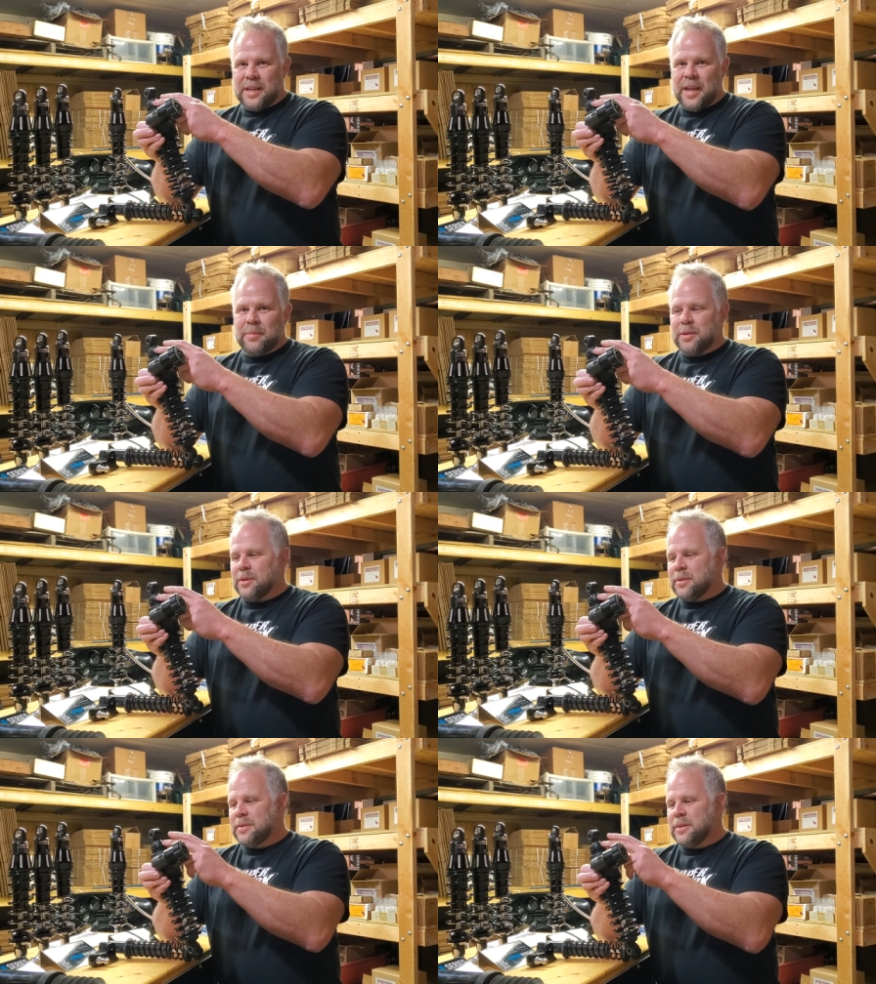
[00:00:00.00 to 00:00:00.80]

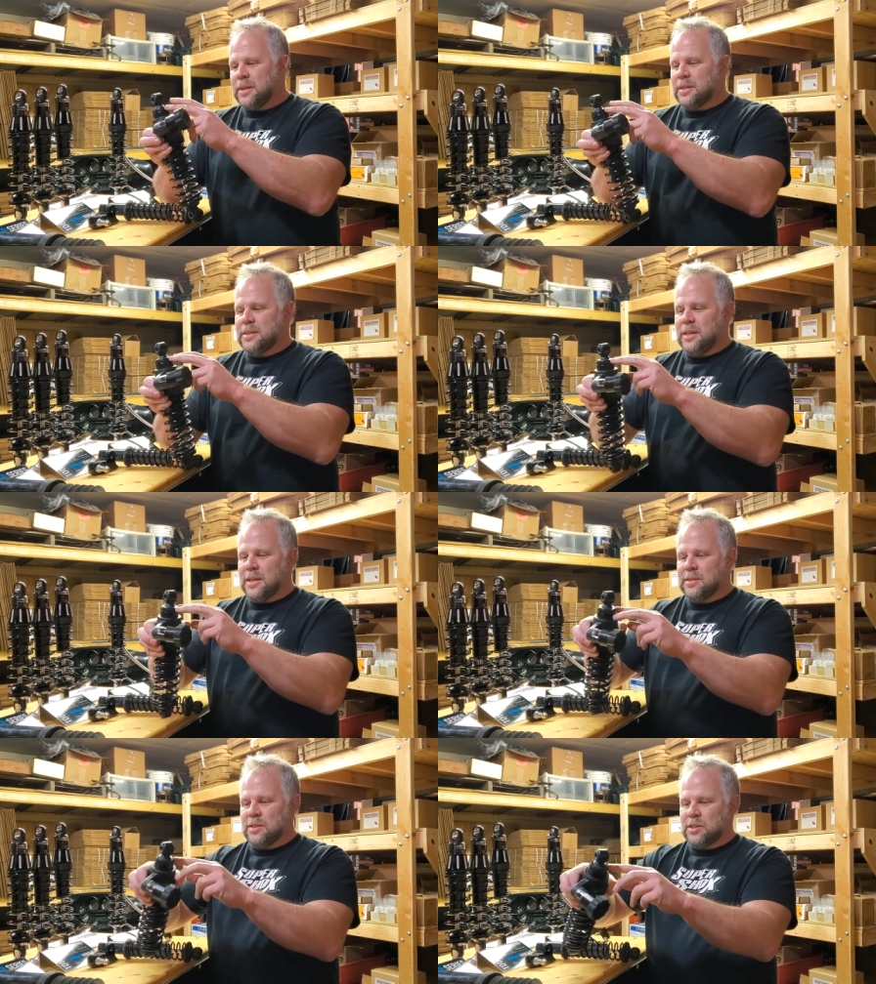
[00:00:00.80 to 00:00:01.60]
dampener. You can see
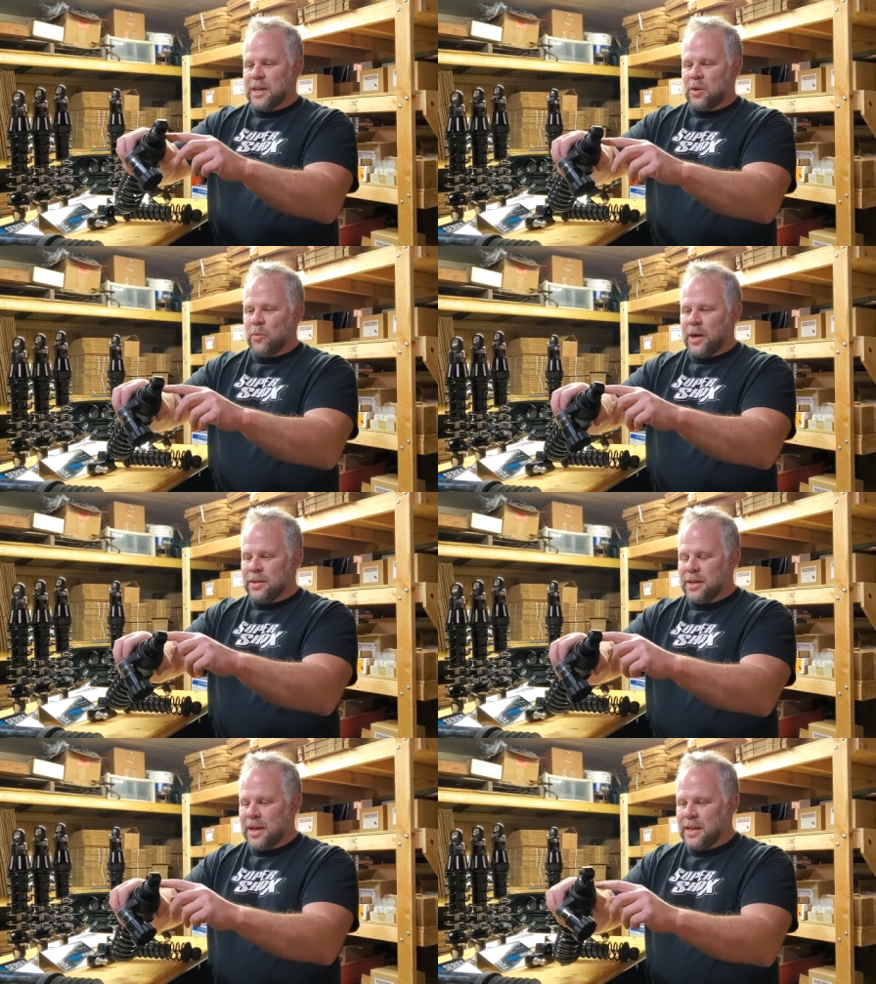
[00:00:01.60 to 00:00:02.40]
it's just got a
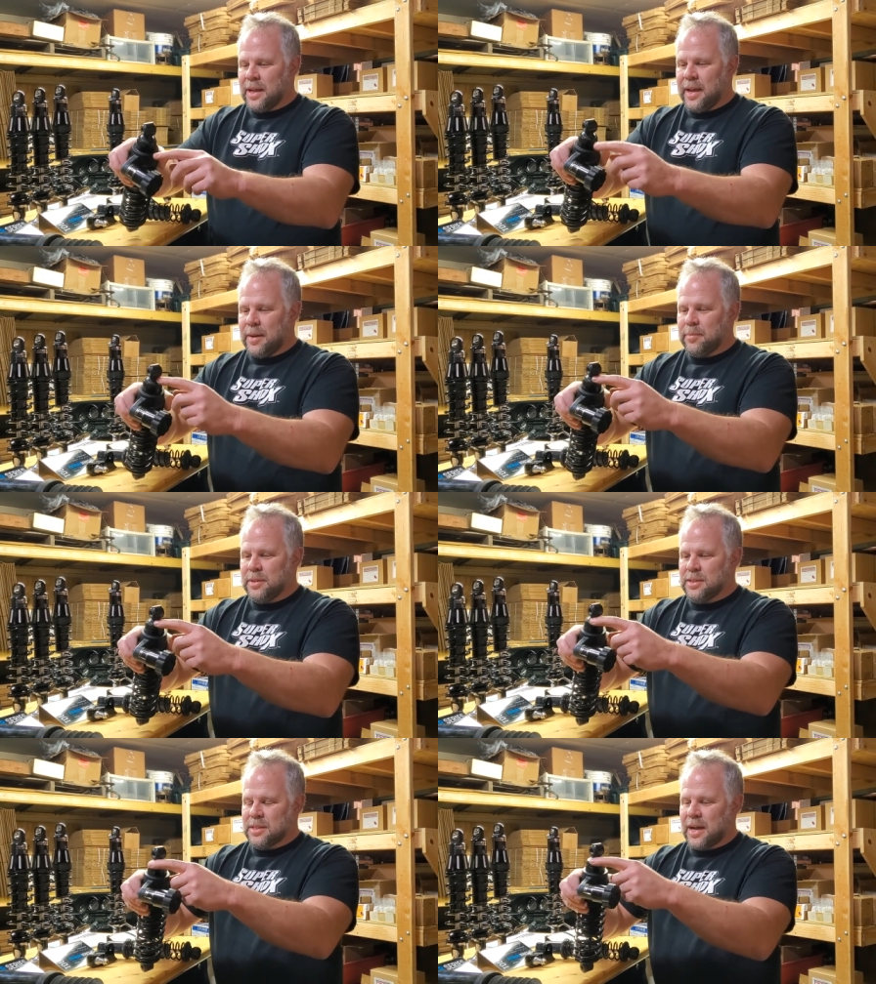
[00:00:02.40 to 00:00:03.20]
welded end cap.
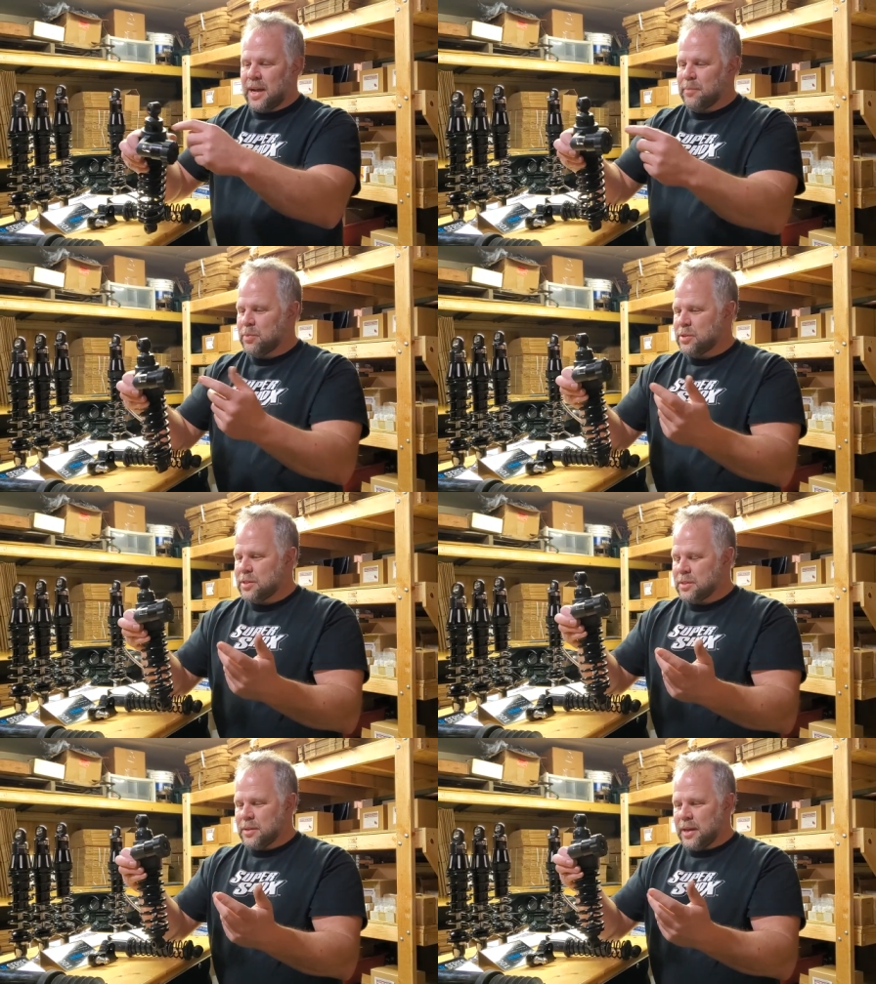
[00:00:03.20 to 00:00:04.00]
This is high,
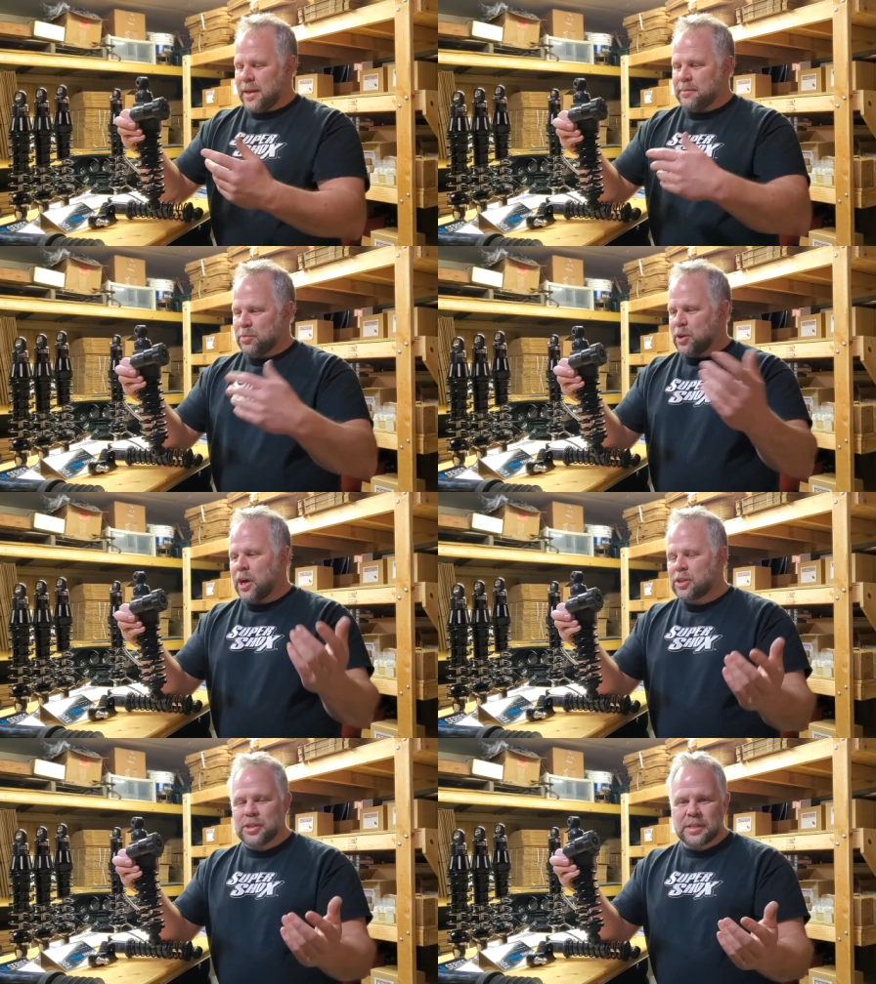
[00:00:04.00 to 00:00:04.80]
high
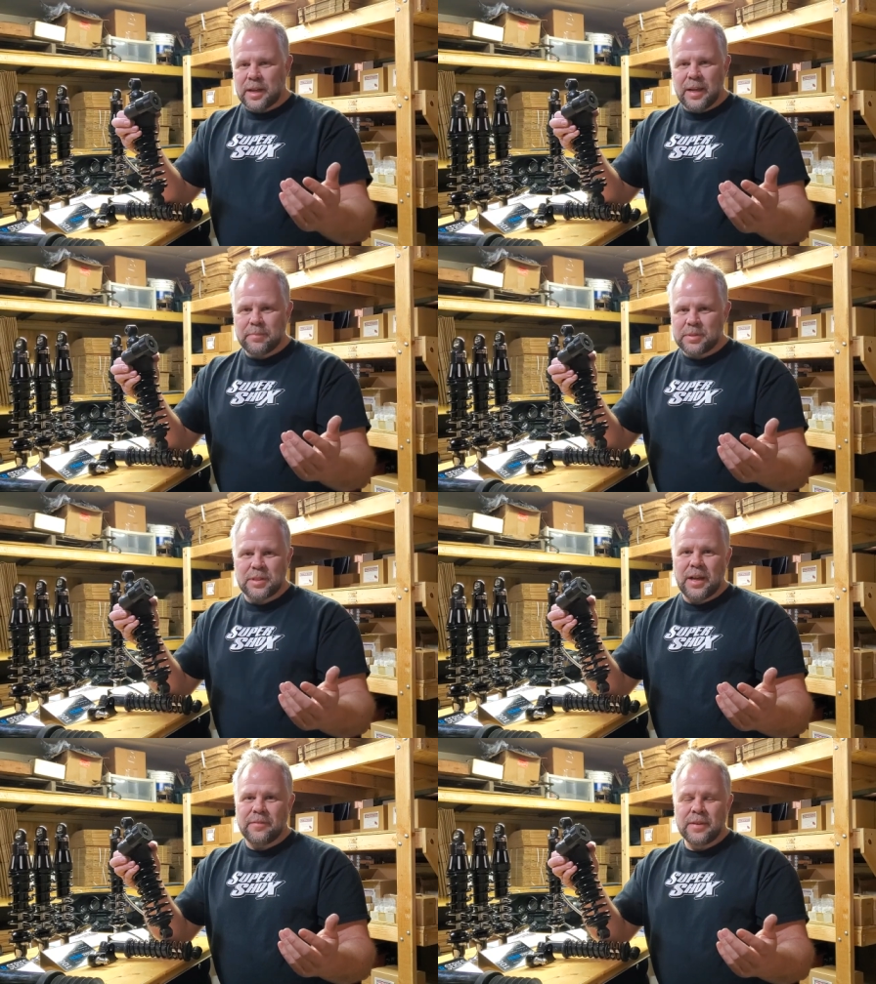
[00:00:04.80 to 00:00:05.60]
production type
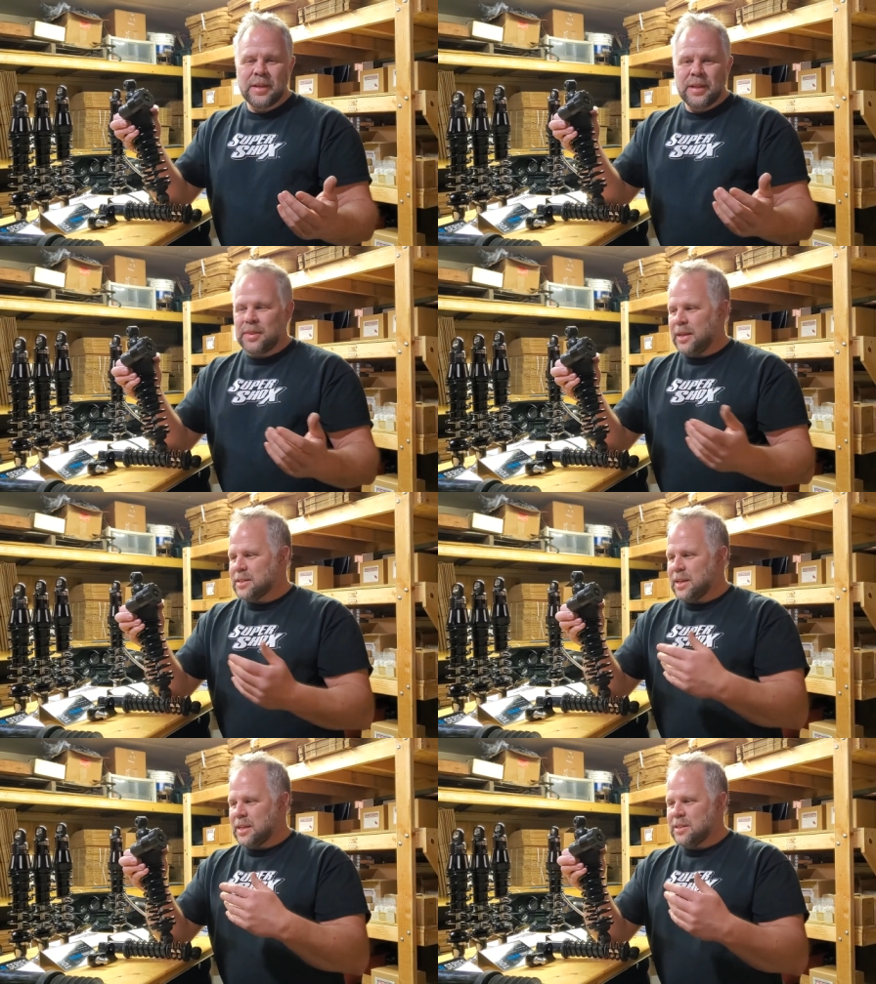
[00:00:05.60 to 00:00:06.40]
stuff. Things
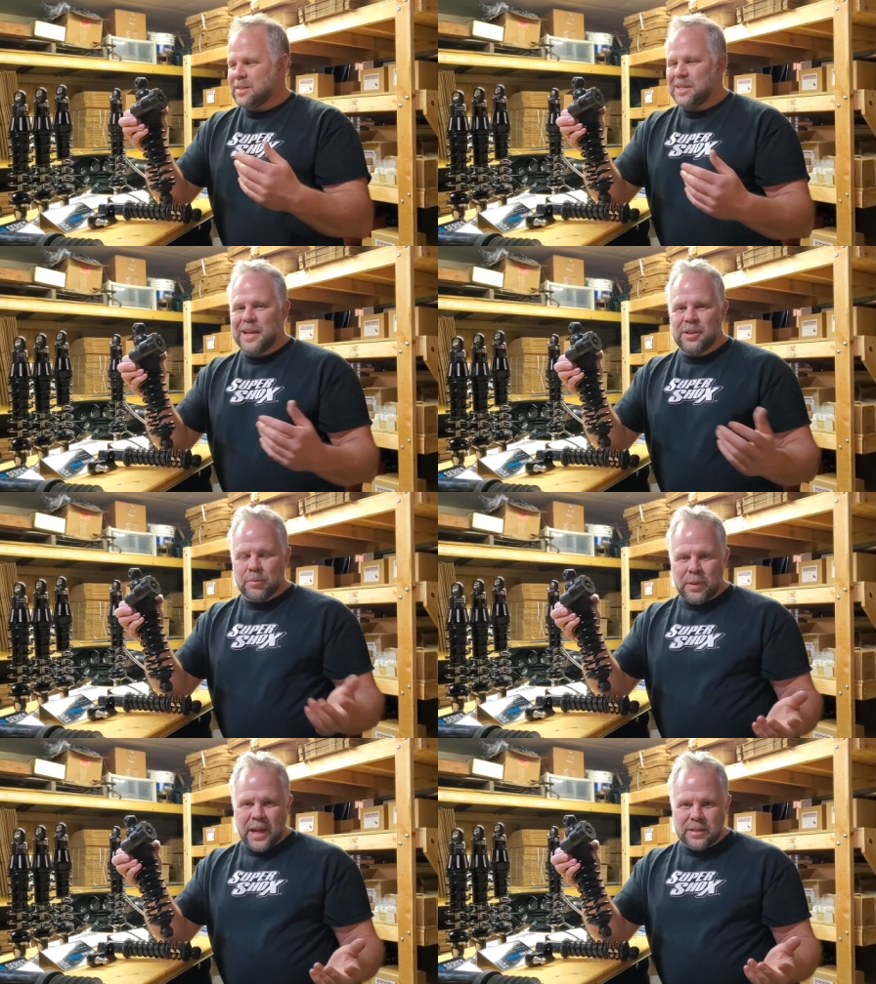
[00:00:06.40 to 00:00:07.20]
like you'd see on your
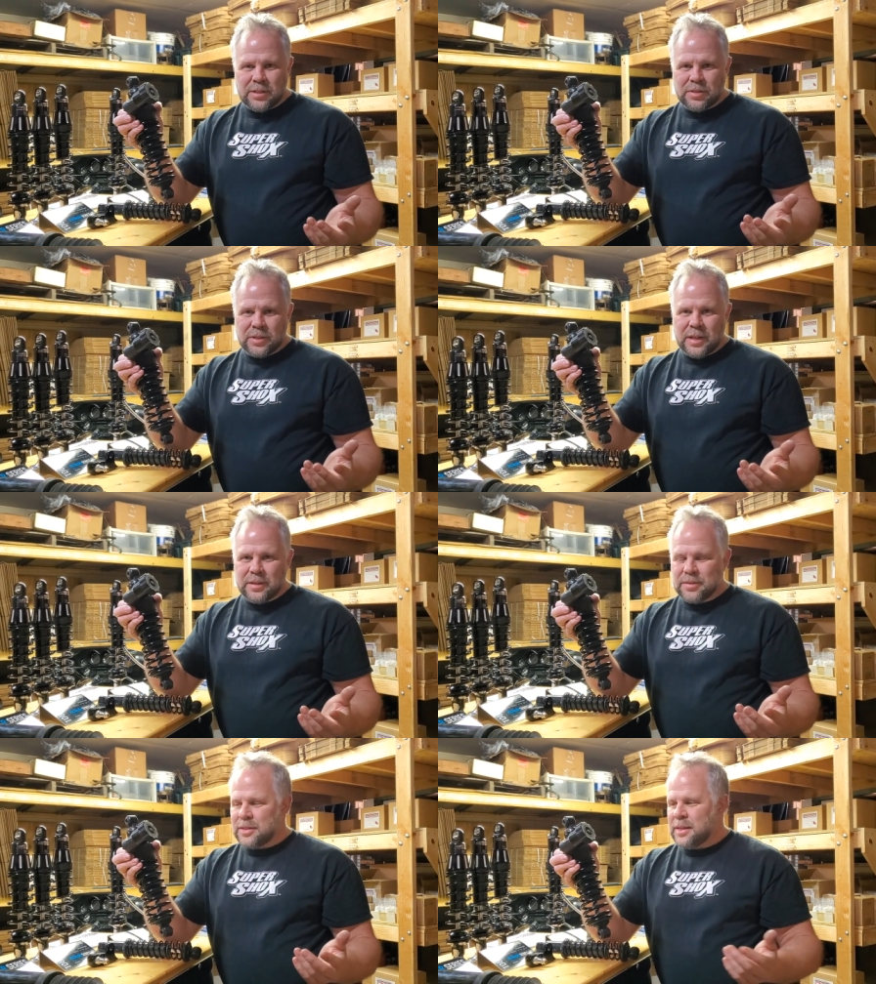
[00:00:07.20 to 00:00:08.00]
passenger
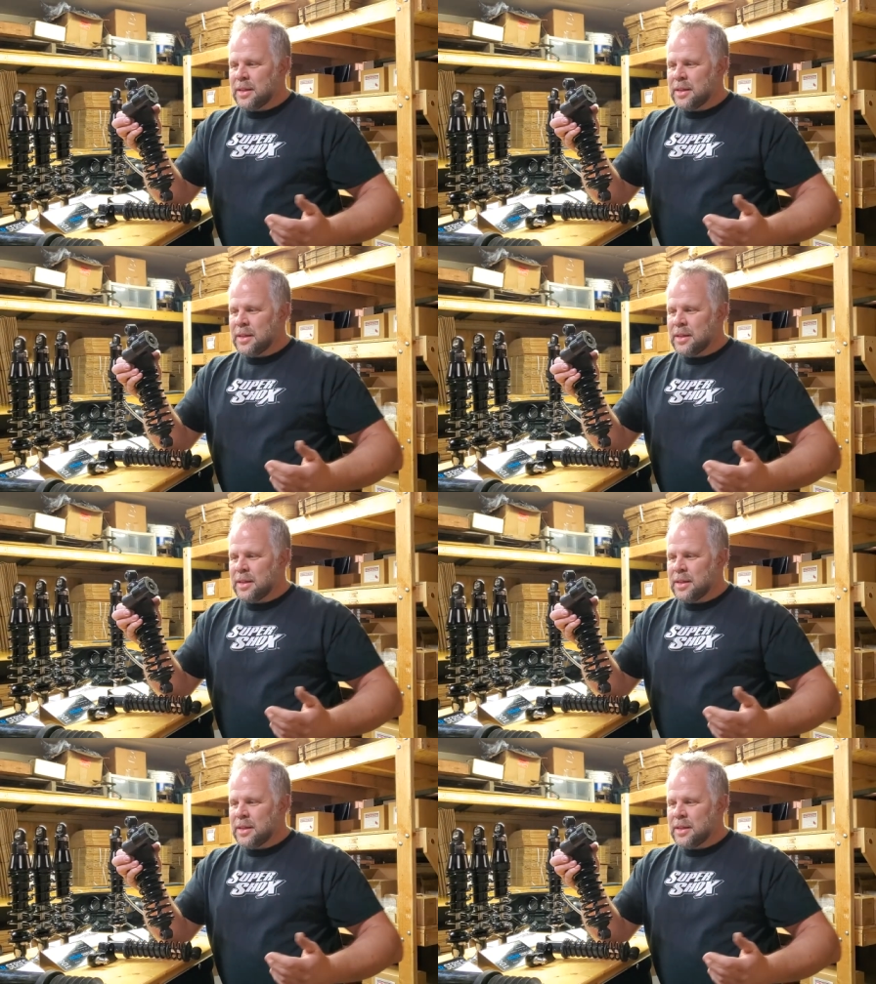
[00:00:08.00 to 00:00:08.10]
cars.